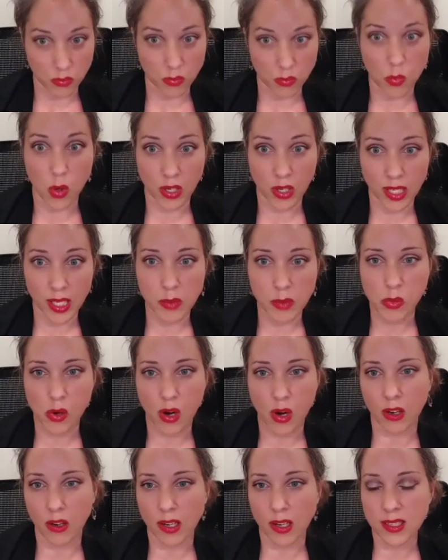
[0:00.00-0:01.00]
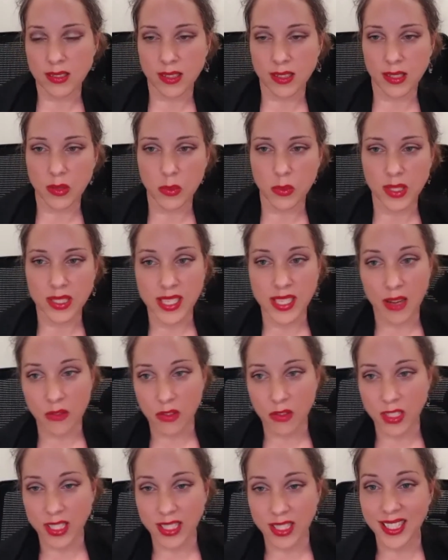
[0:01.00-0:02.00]
work in progress, and we
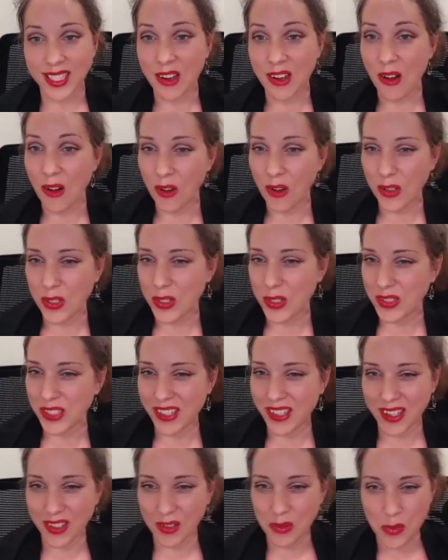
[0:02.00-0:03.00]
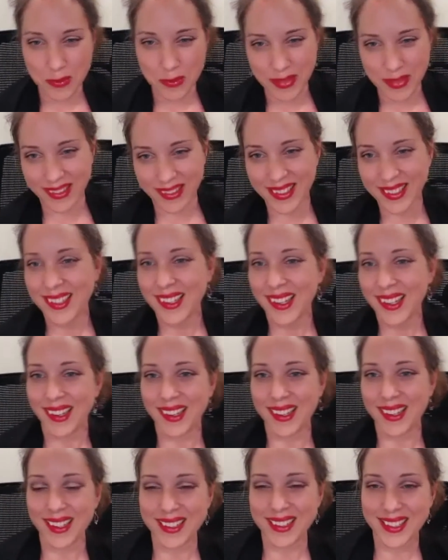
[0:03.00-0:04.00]
definitely need all you young women
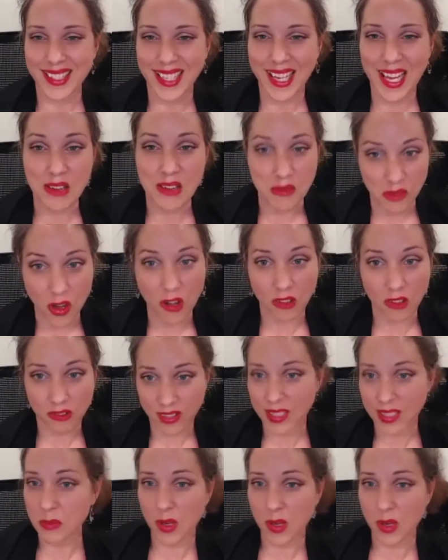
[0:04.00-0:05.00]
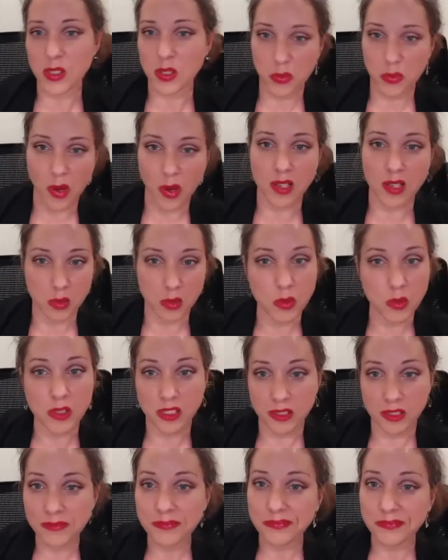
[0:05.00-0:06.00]
to get involved as much as
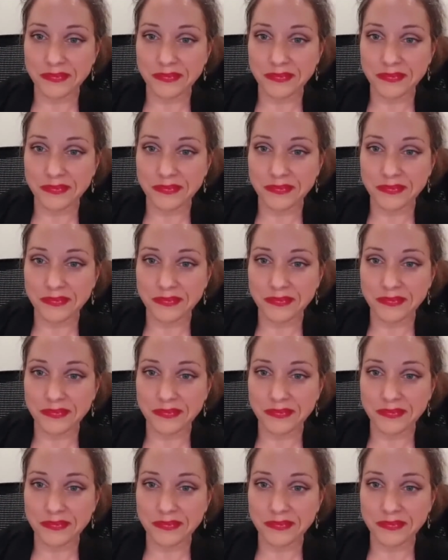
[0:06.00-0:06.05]
possible.